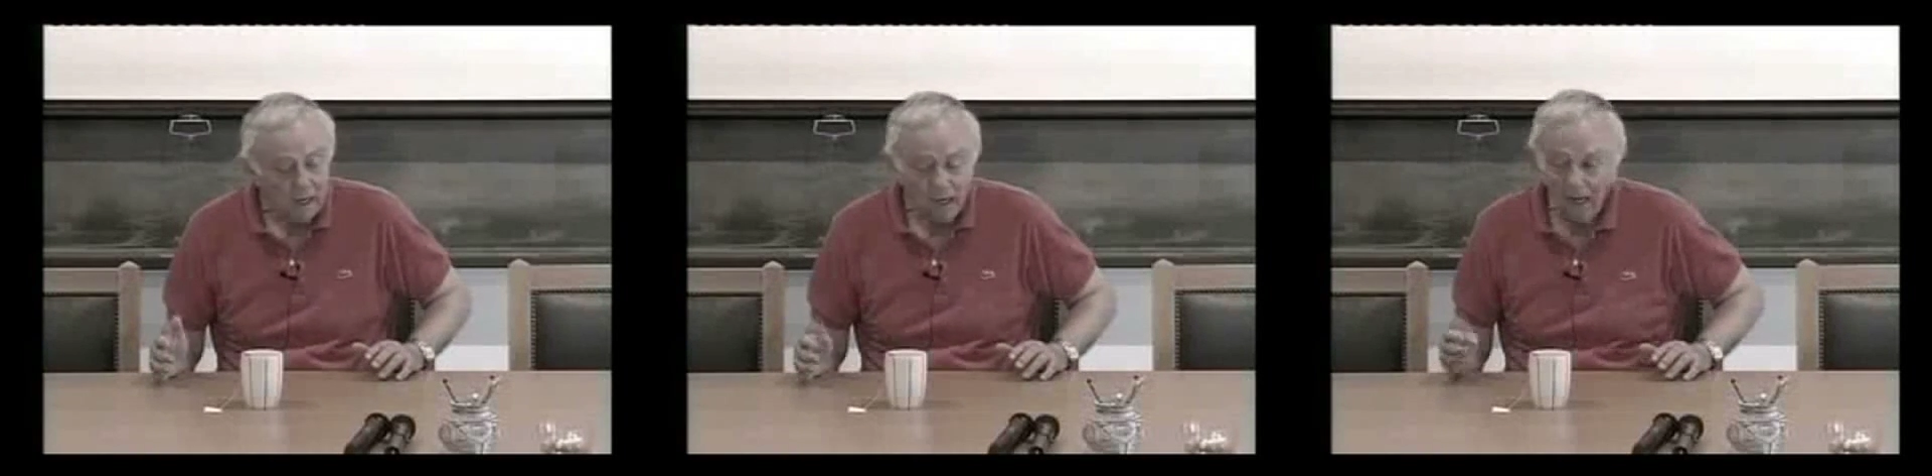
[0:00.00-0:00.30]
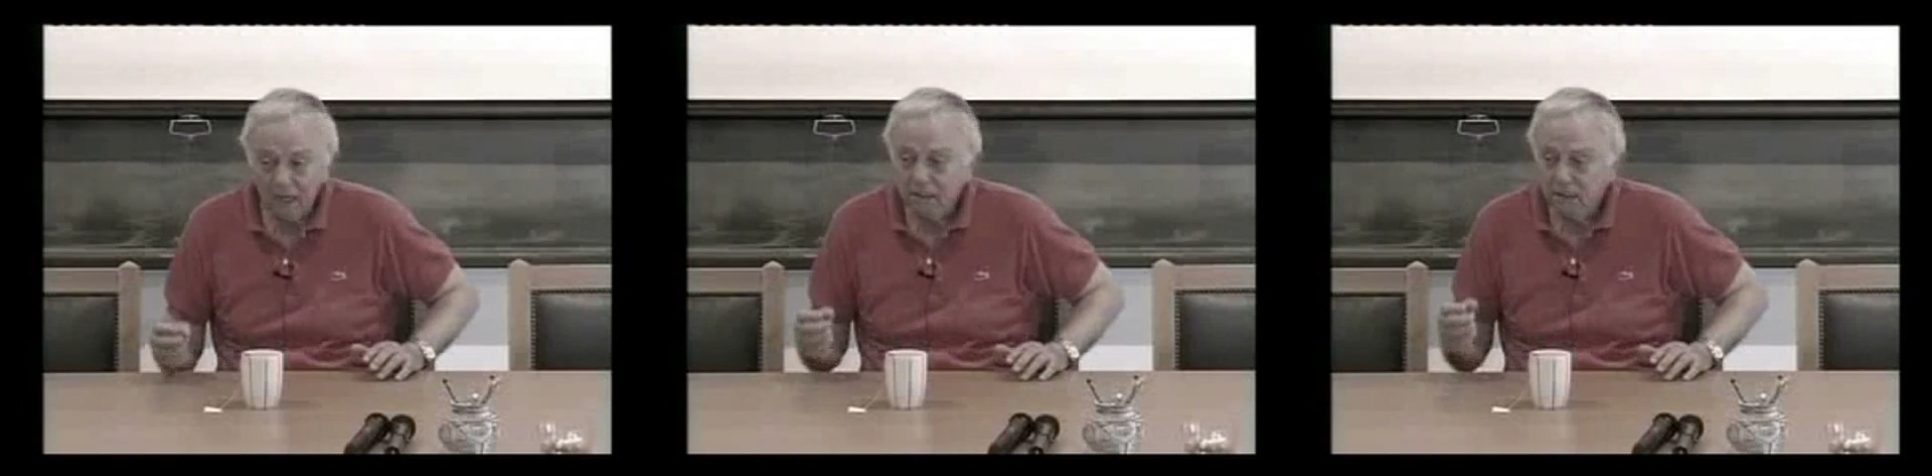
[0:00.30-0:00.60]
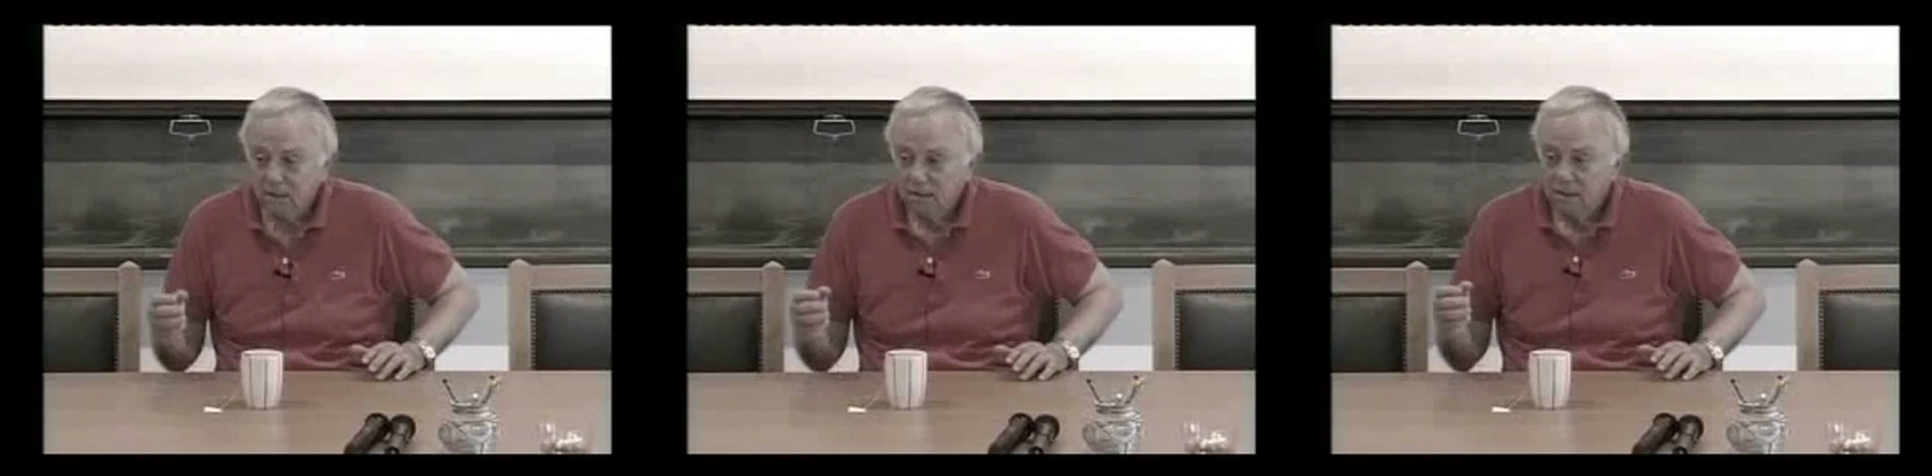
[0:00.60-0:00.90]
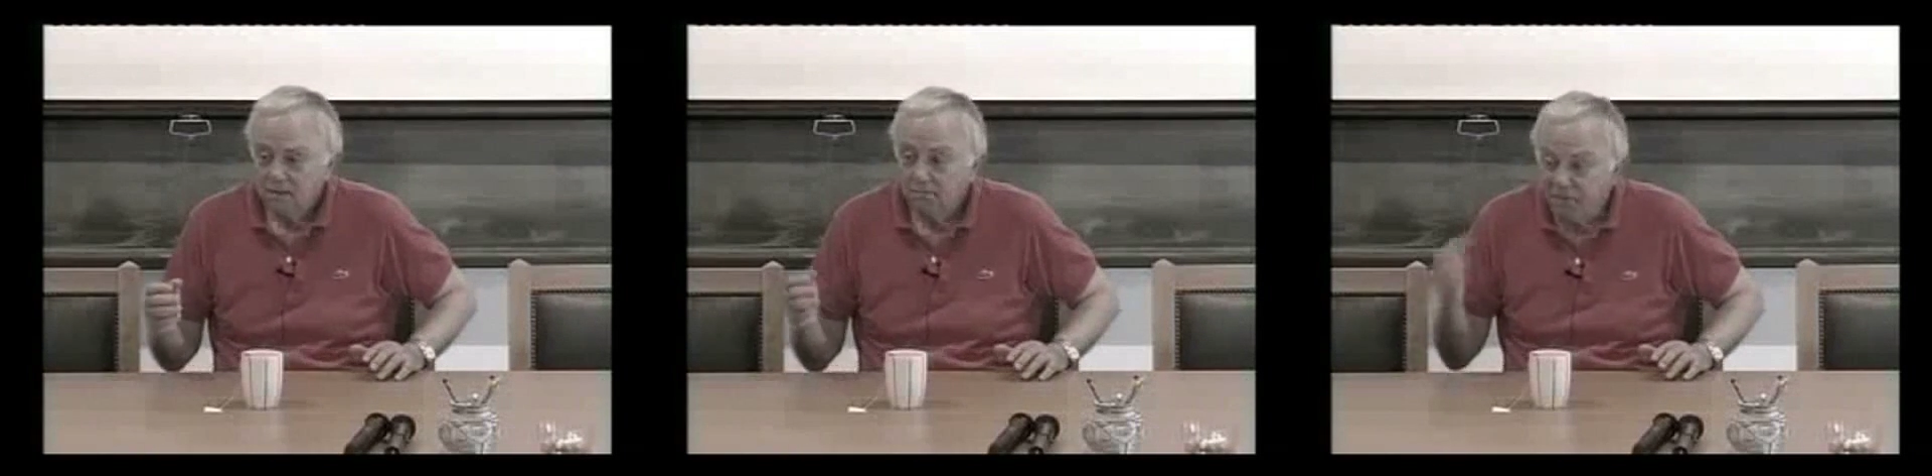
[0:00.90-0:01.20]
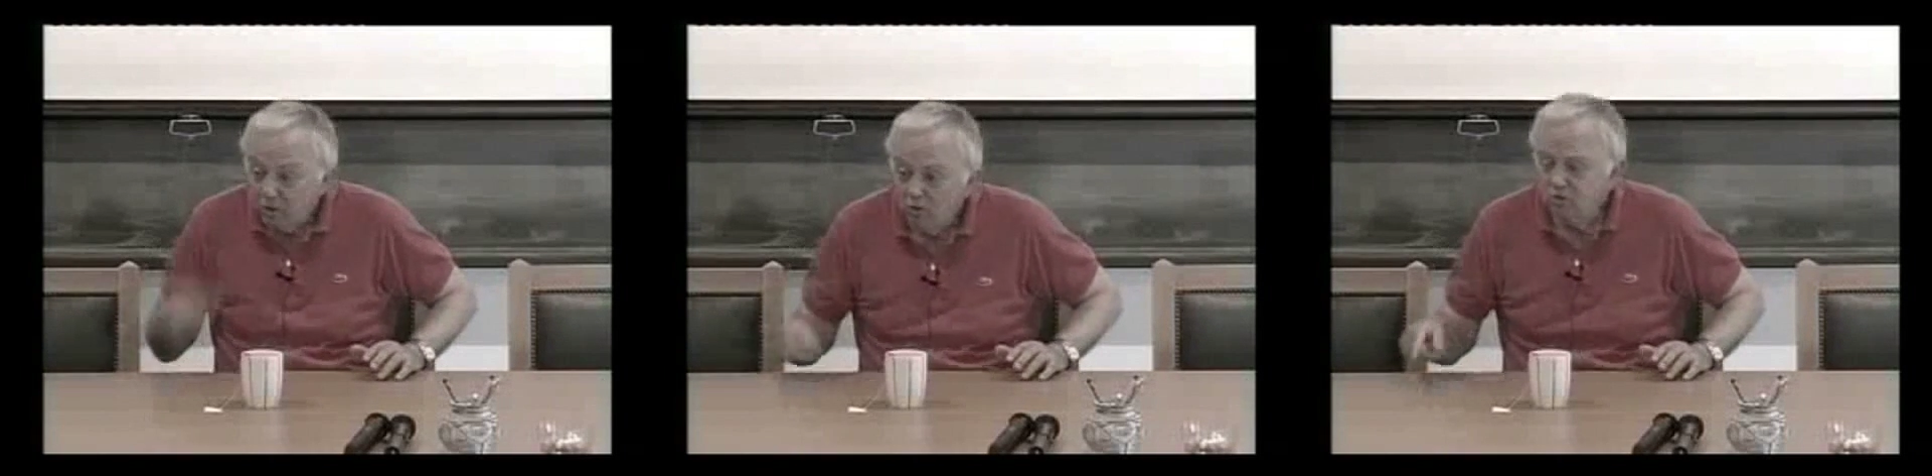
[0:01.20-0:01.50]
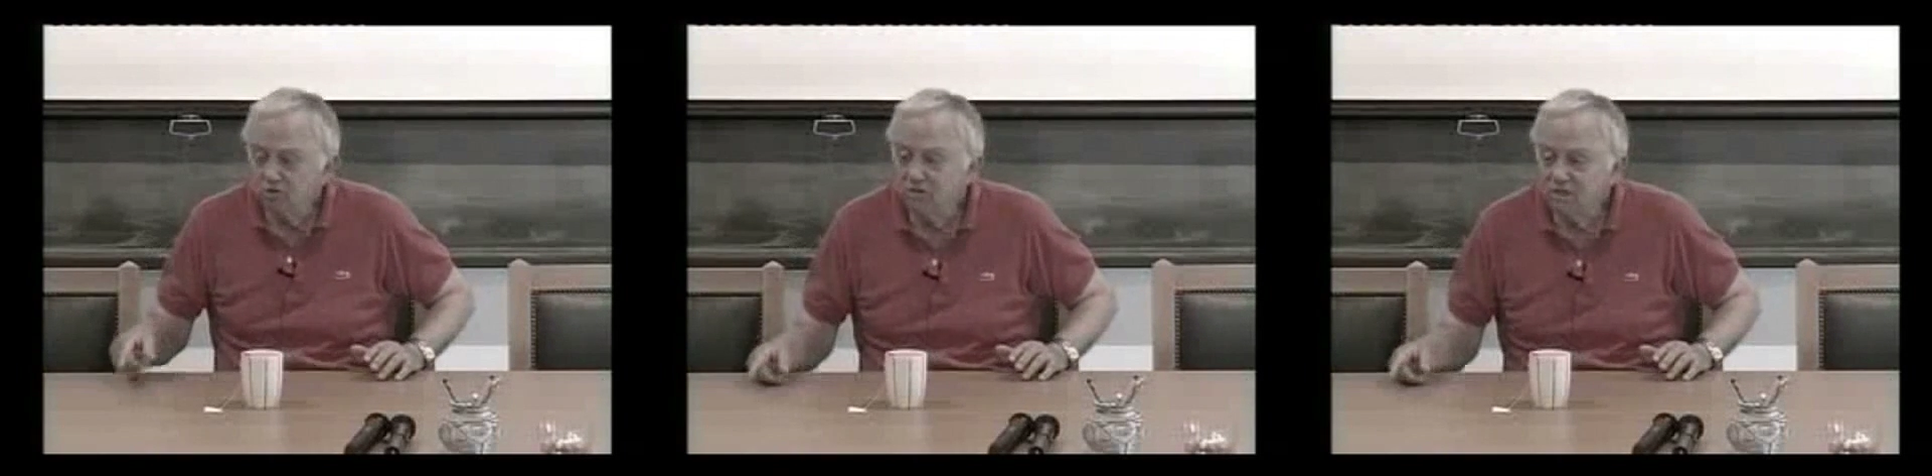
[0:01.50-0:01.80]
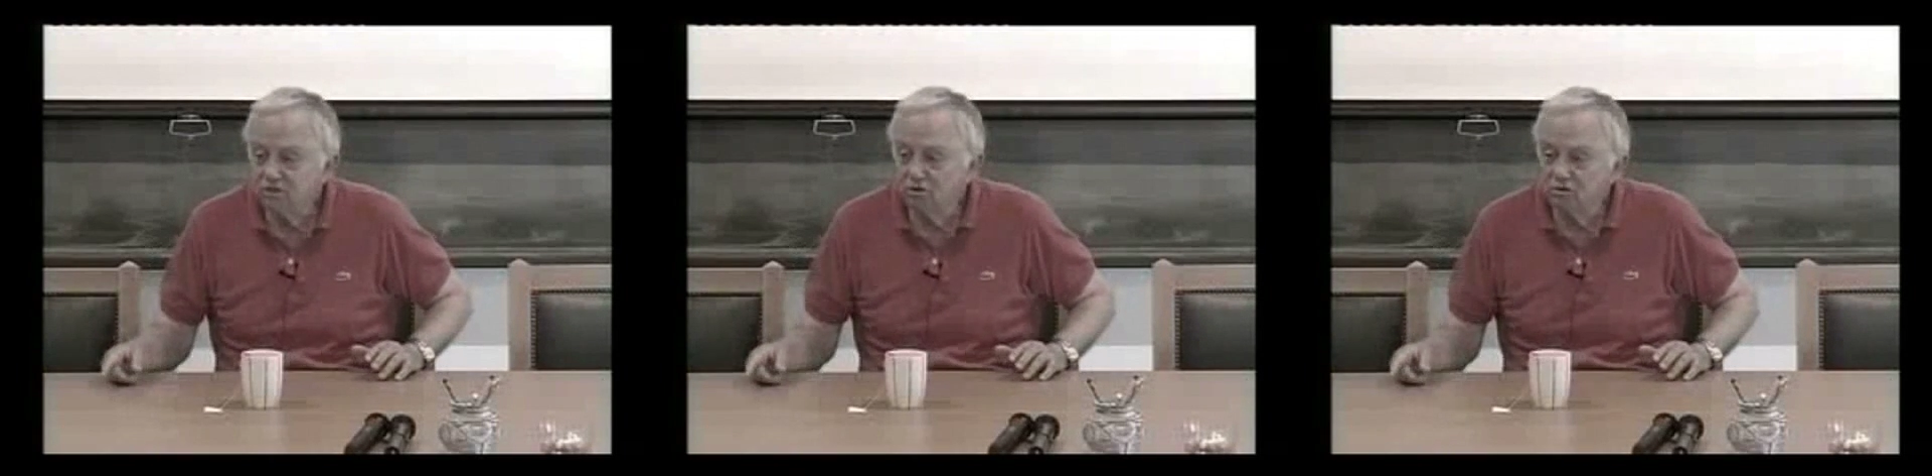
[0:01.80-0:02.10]
And because of
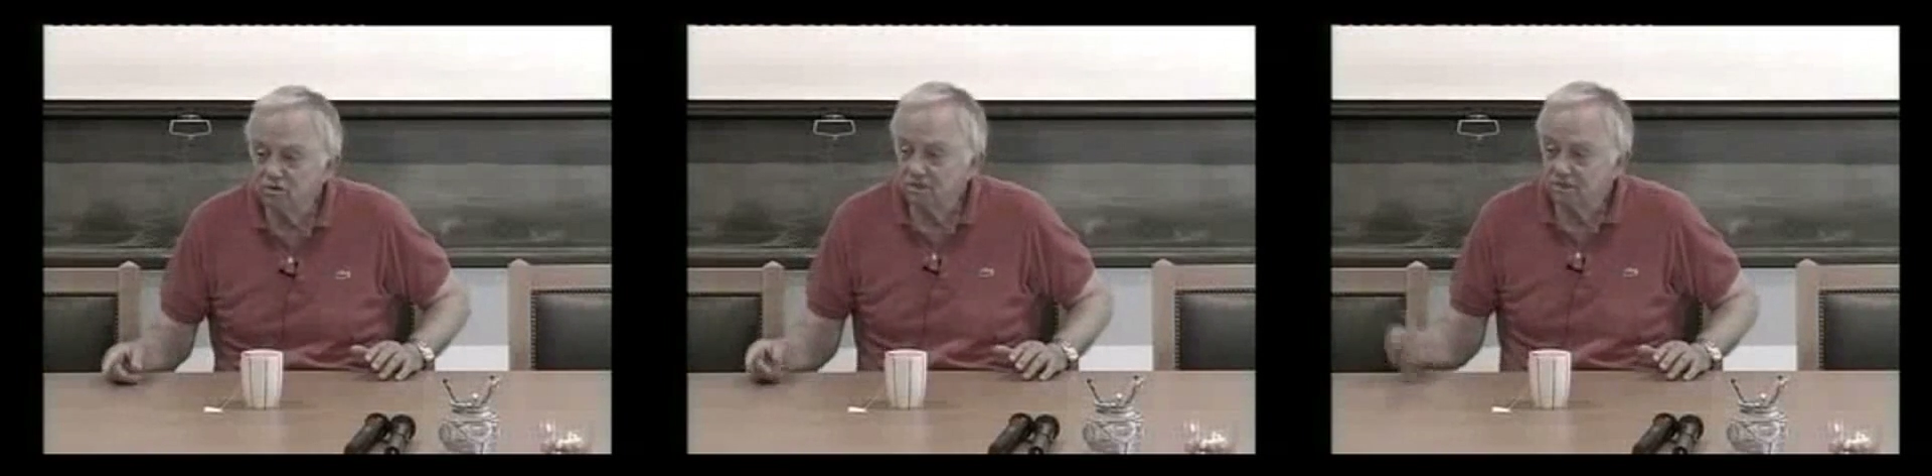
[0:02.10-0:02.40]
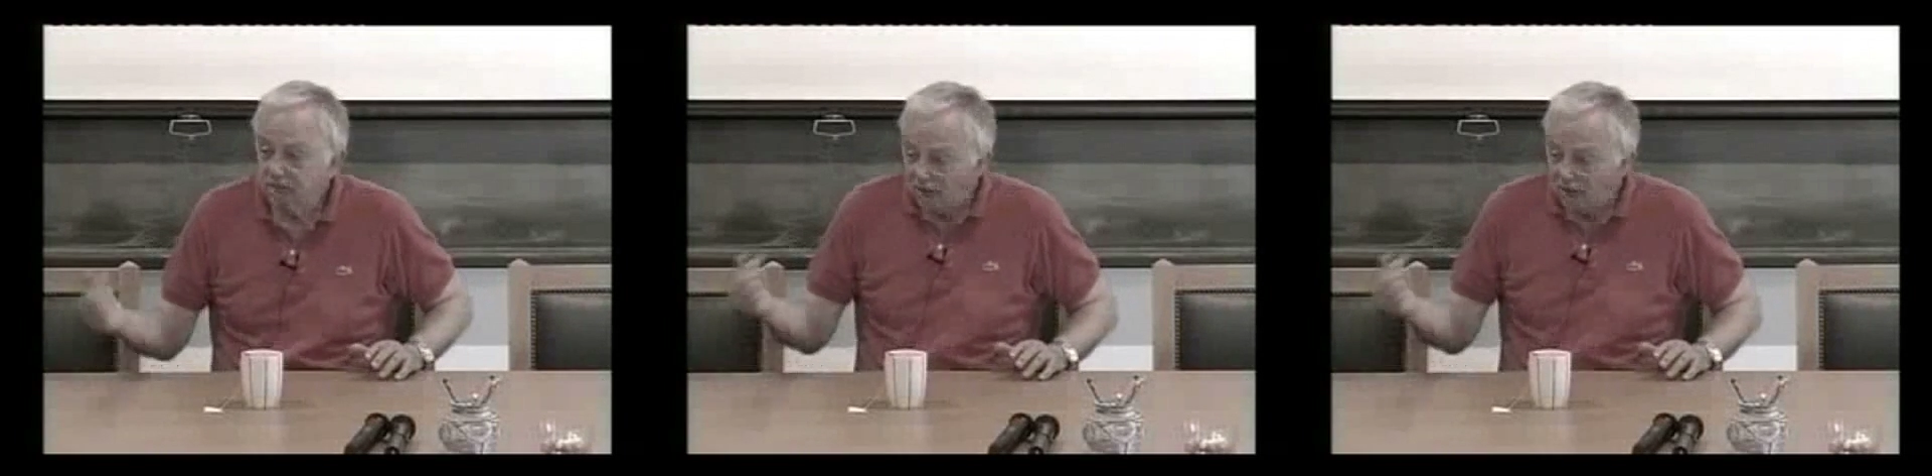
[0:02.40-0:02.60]
this nonsense,